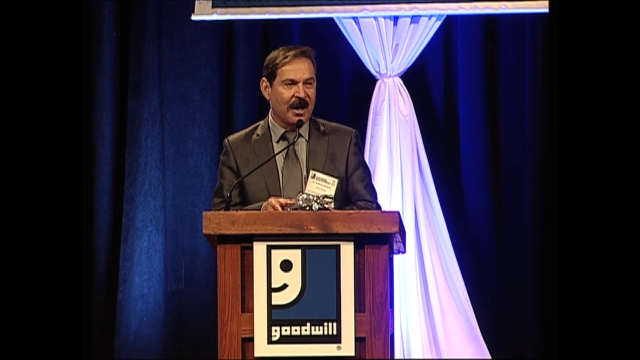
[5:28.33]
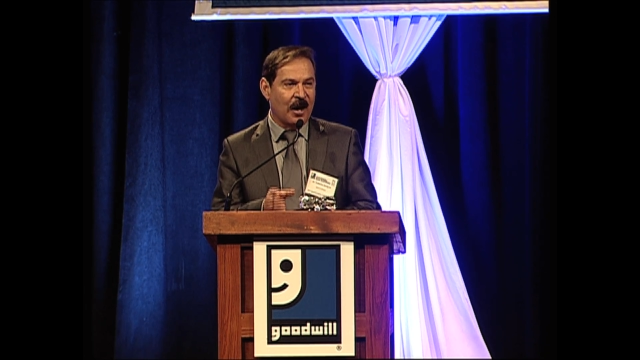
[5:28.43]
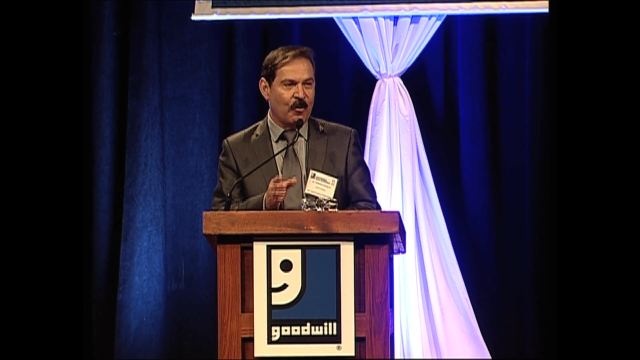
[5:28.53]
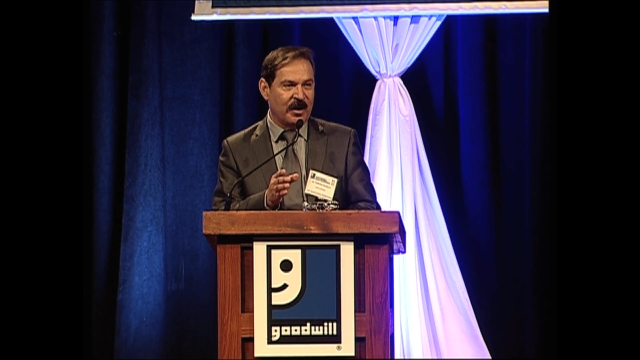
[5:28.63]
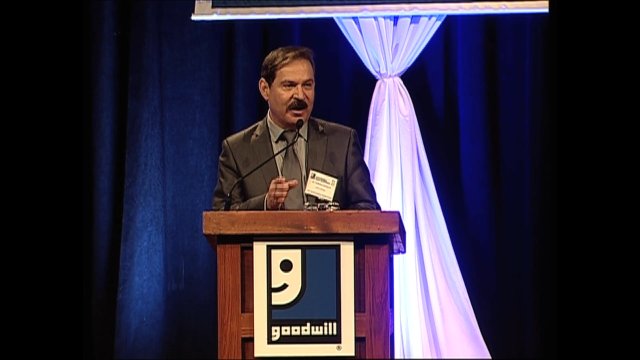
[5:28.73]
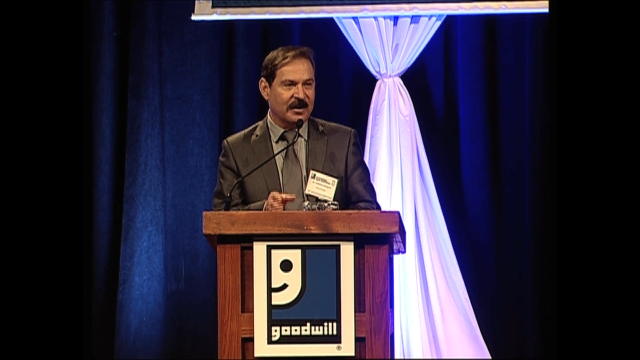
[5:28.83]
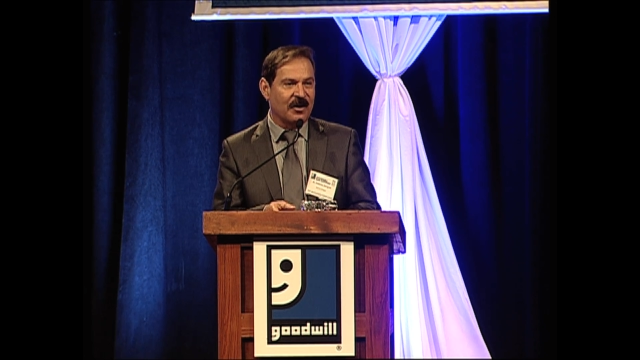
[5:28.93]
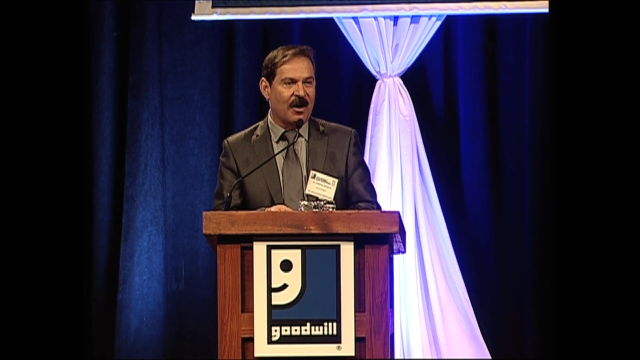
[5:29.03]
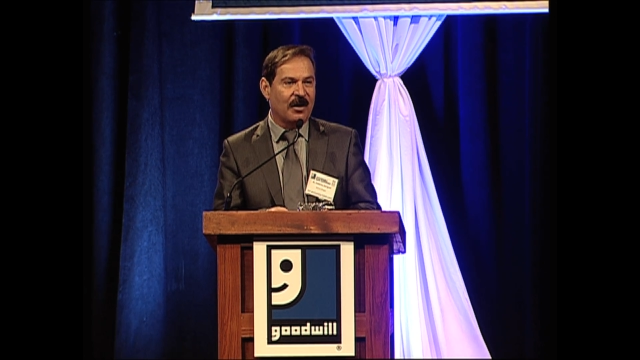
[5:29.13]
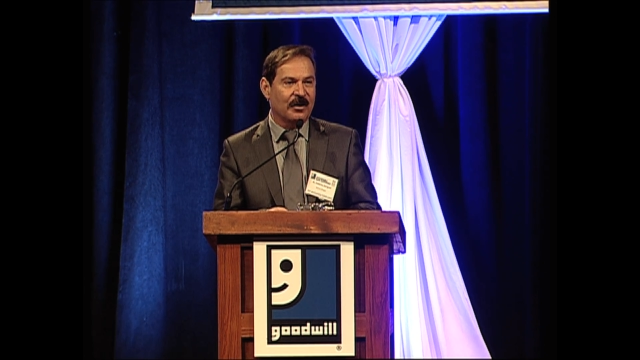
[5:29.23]
I want to
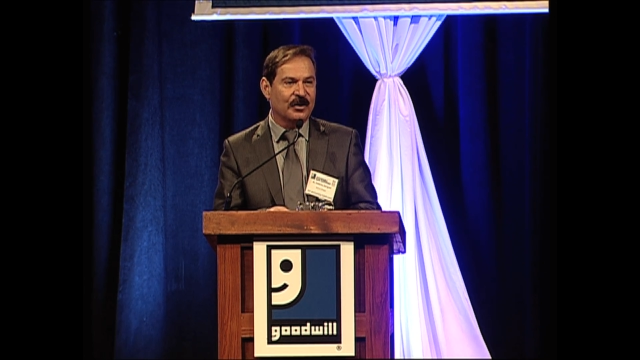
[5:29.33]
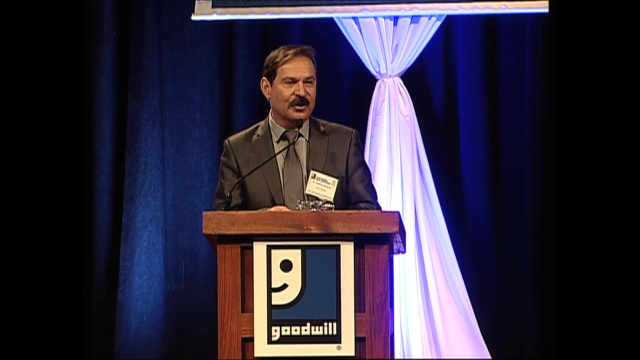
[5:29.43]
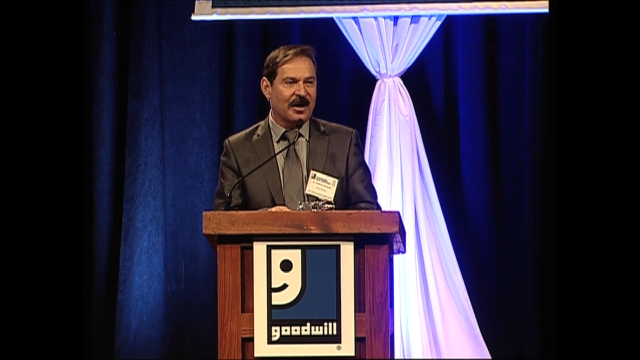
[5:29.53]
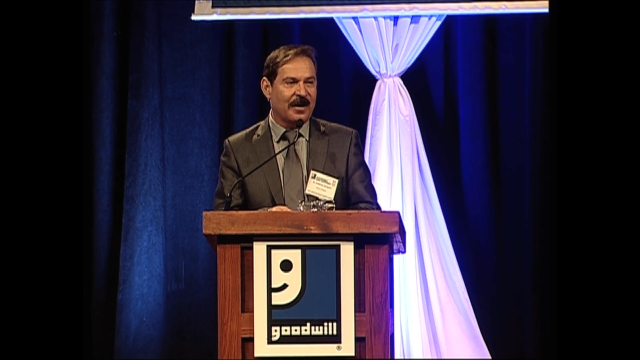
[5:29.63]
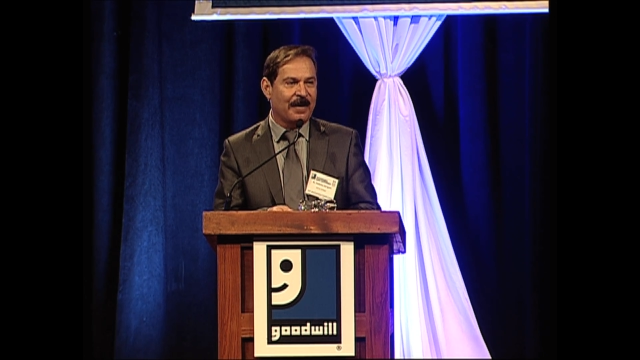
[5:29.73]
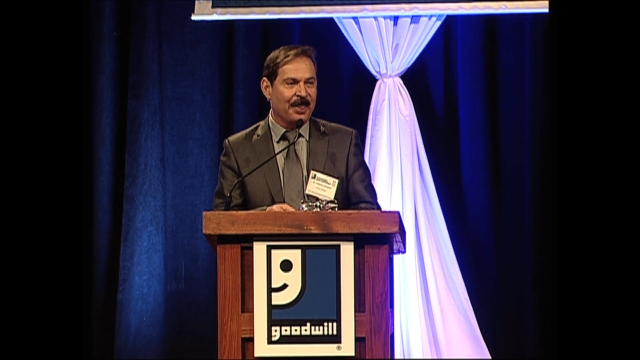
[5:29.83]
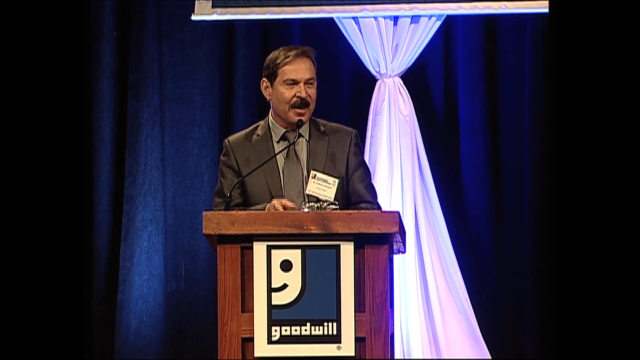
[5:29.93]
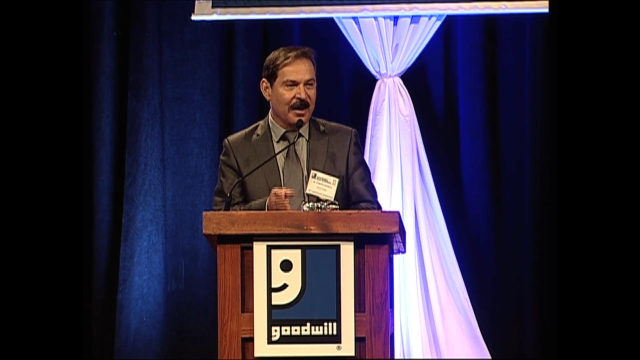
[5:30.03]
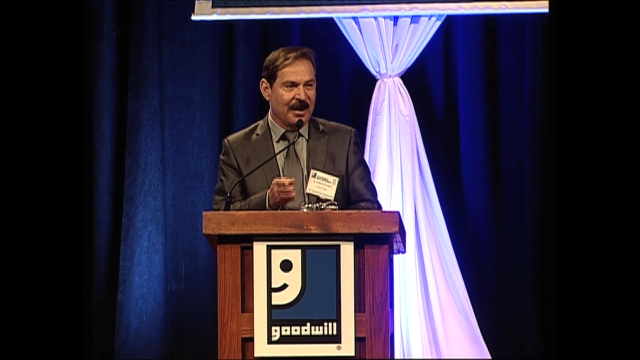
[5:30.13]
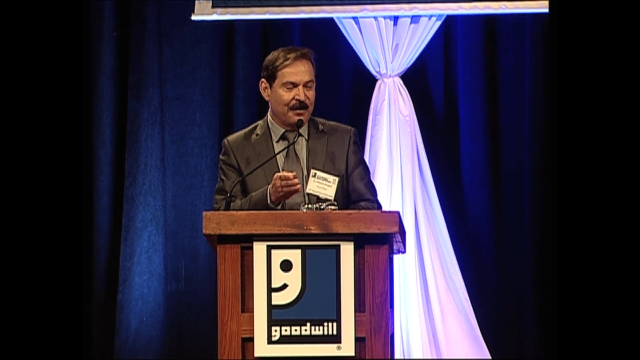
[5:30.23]
acknowledge
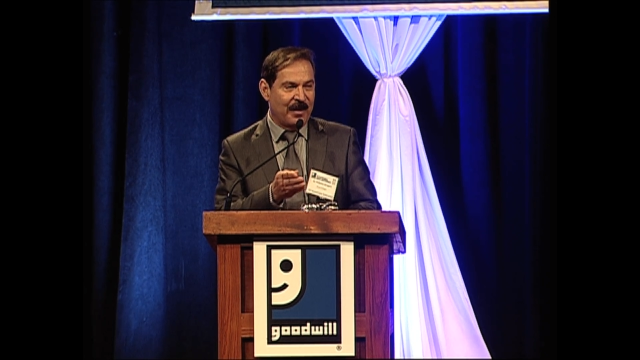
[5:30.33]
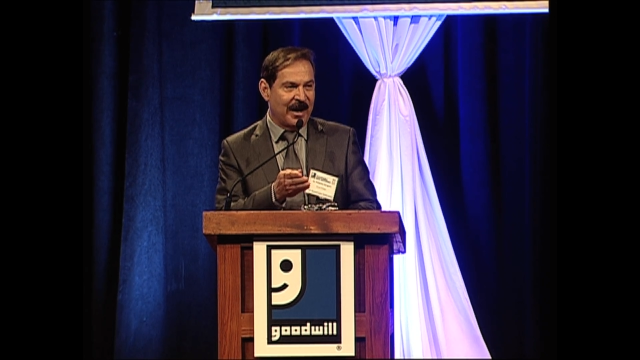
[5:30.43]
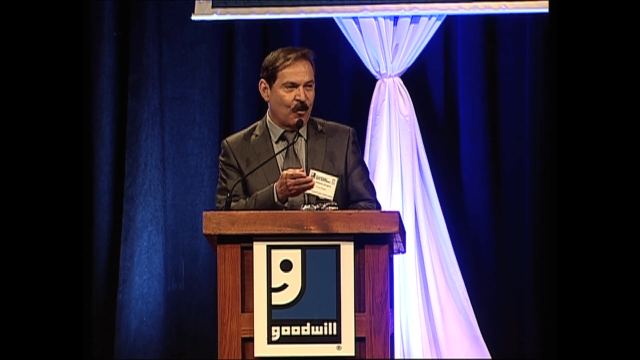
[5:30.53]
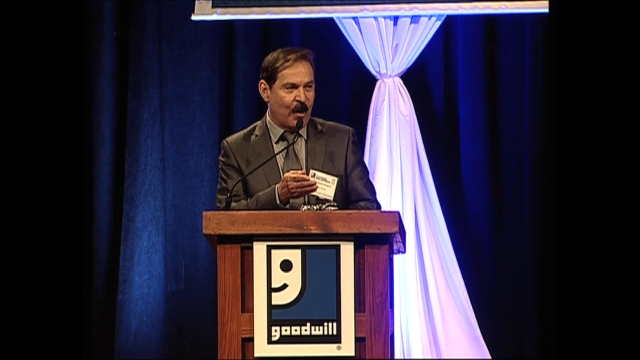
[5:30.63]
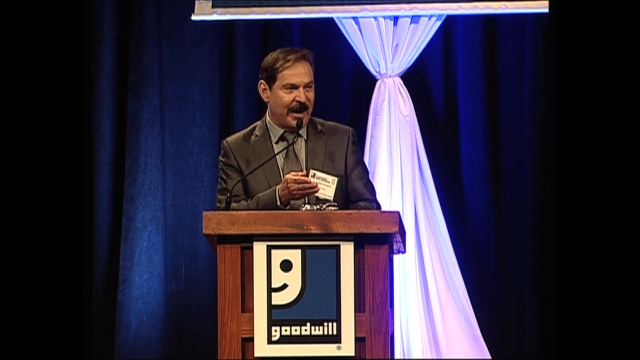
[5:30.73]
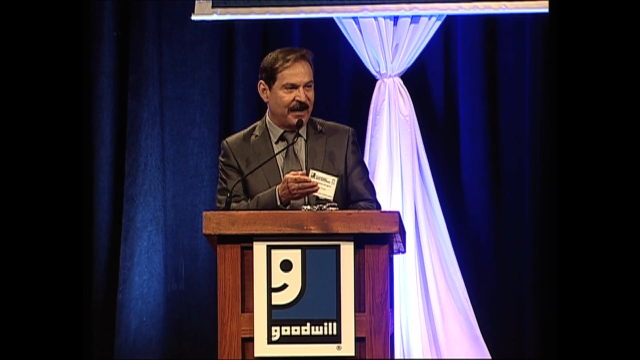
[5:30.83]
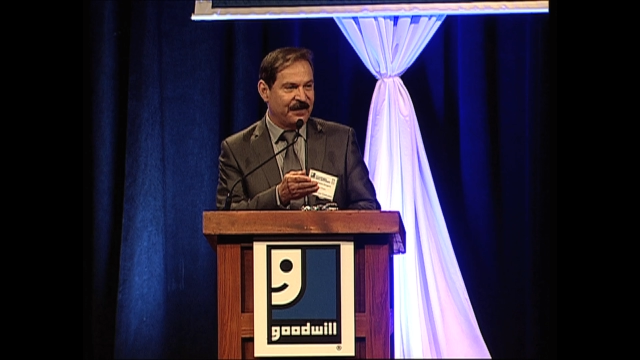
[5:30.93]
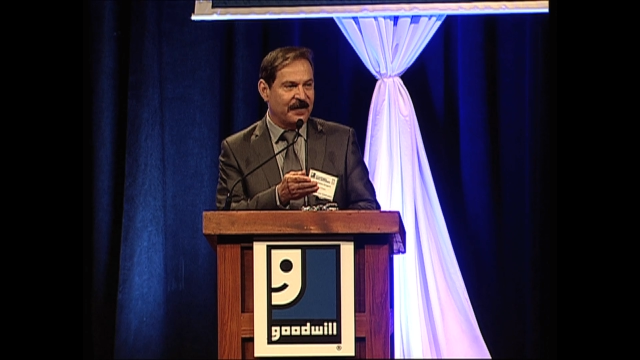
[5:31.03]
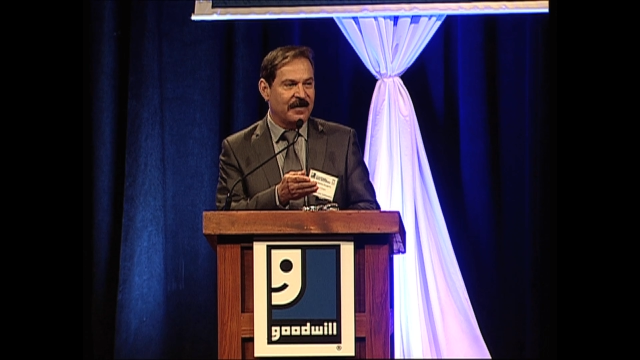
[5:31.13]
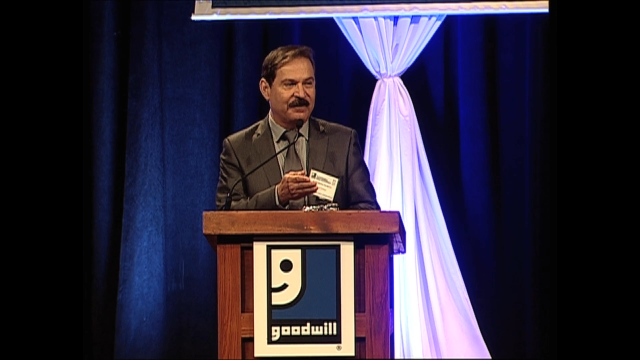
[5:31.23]
my
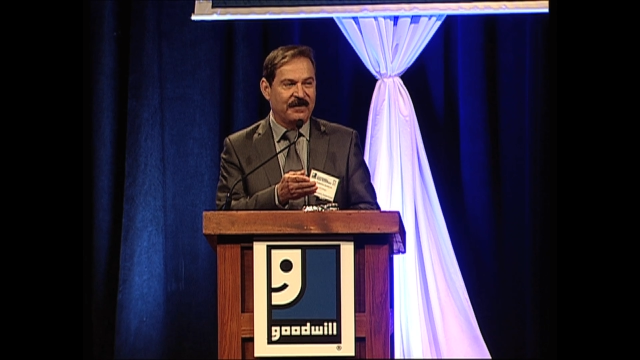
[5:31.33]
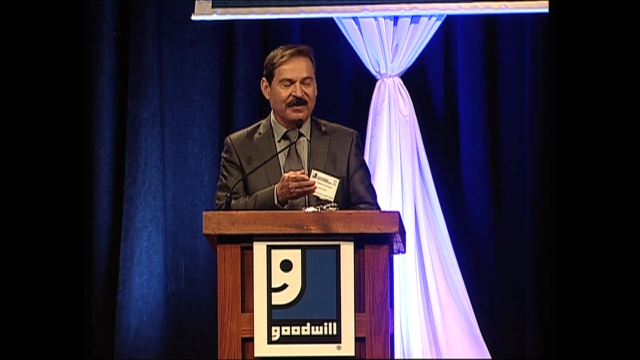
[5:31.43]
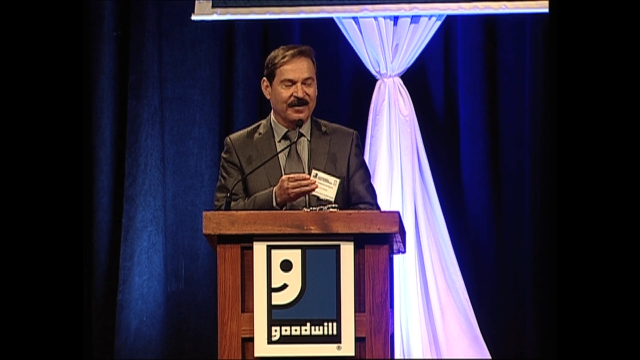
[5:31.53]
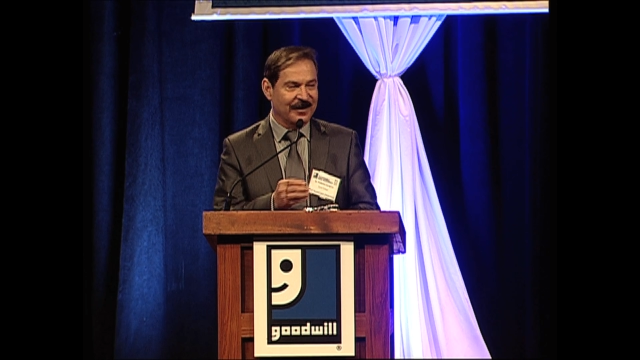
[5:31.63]
wife of,